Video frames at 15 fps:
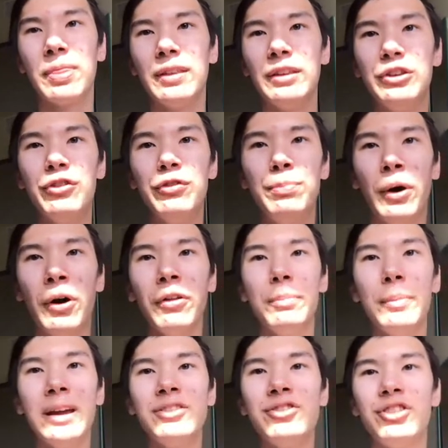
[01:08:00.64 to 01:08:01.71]
you've both
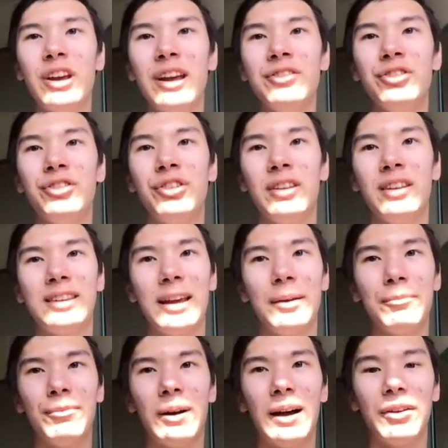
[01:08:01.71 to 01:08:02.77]
made changes to the same
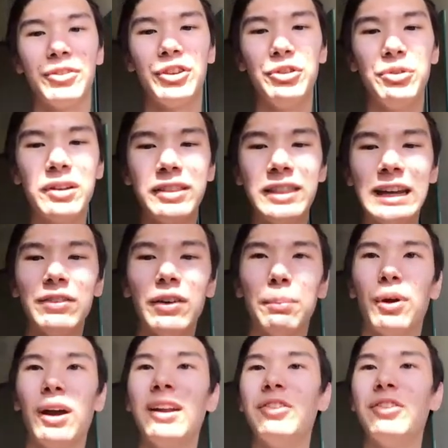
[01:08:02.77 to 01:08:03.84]
file. So you can think of a
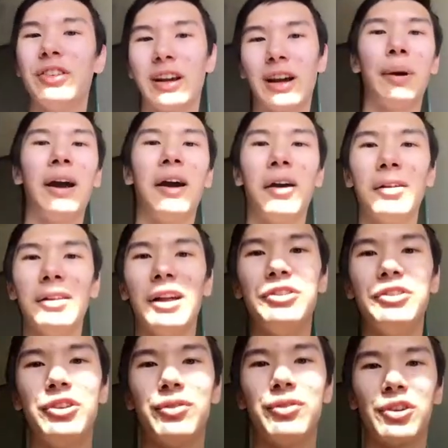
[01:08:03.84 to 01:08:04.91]
branch as like a parallel
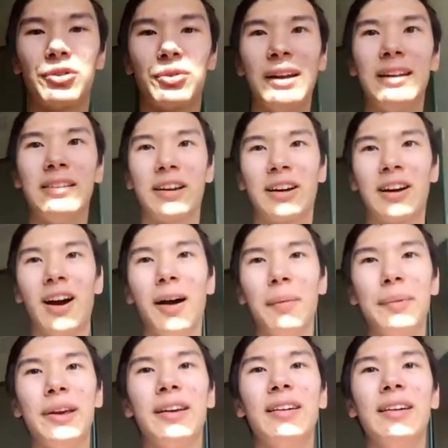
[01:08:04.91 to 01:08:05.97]
universe, right? It's a
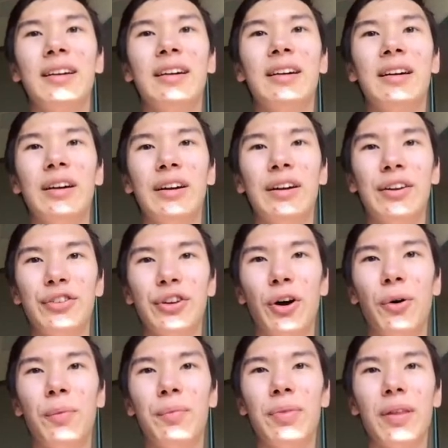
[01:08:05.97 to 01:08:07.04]
copy.
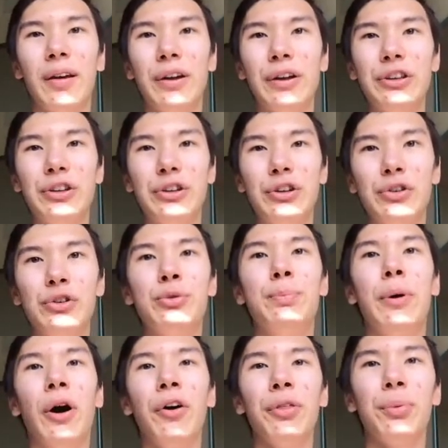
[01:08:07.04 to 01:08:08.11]
So you
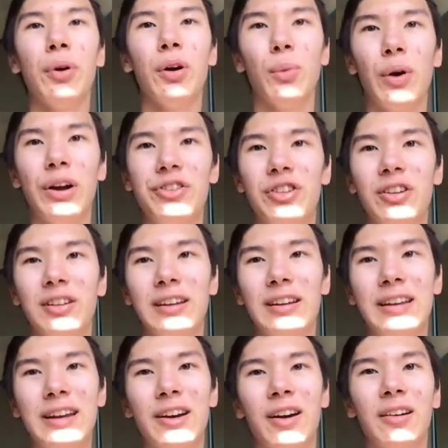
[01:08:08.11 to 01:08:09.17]
both were originally
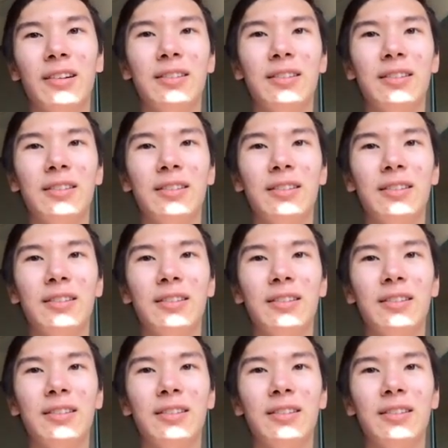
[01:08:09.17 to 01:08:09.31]
here.